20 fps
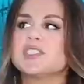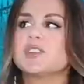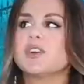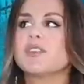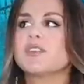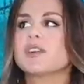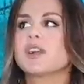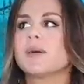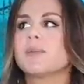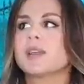I
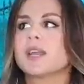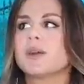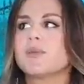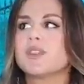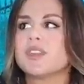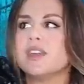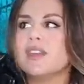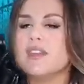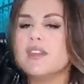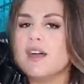saw they're coming
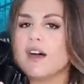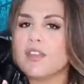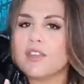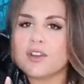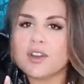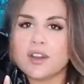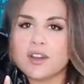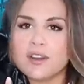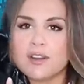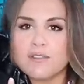out with
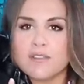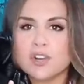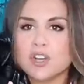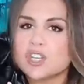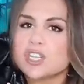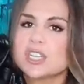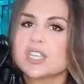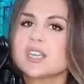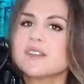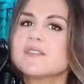another
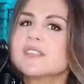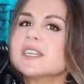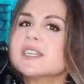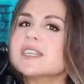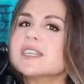version of